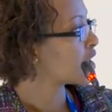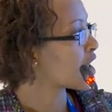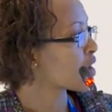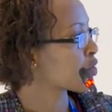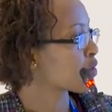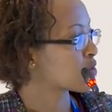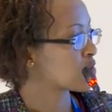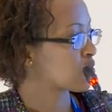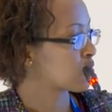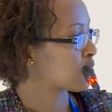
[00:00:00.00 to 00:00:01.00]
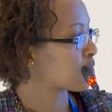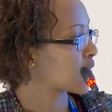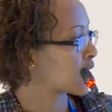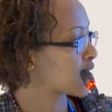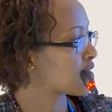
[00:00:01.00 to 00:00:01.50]
approach to
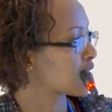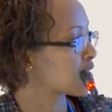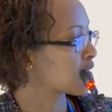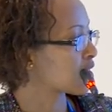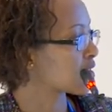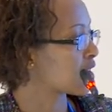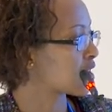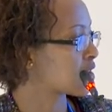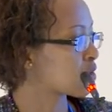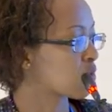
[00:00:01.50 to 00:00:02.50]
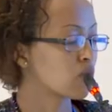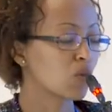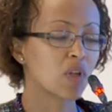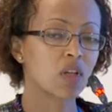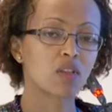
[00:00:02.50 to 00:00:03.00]
addressing the needs of
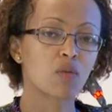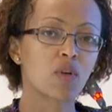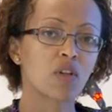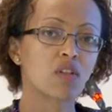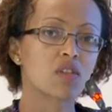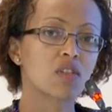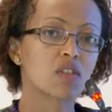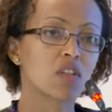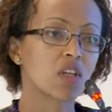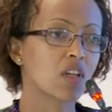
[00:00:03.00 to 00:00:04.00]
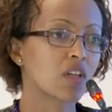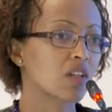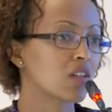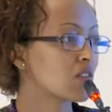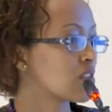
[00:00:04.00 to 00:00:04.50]
women entrepreneurs,
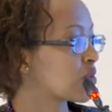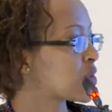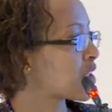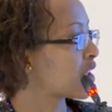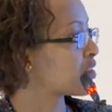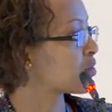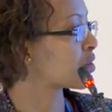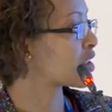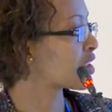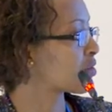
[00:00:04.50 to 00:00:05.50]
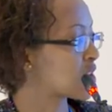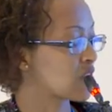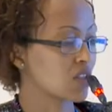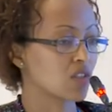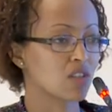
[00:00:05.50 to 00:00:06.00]
and it seems that
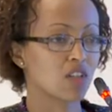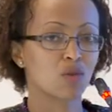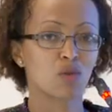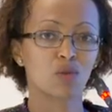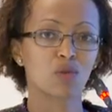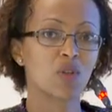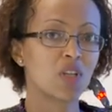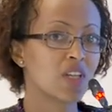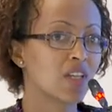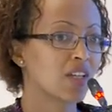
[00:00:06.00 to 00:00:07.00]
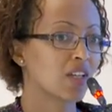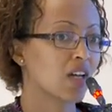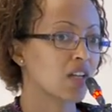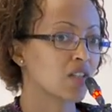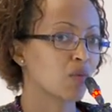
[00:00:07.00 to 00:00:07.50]
research needs to
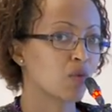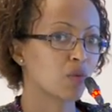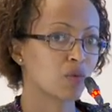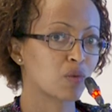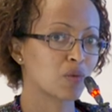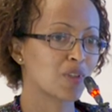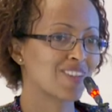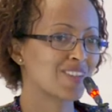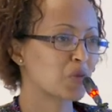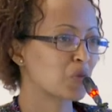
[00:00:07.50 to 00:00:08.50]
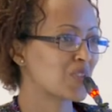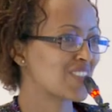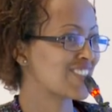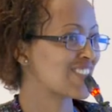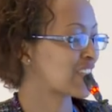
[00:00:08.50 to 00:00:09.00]
catch up
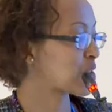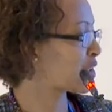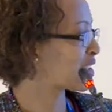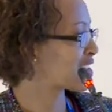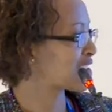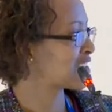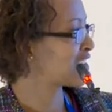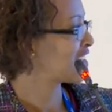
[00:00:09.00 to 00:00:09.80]
with this expectation.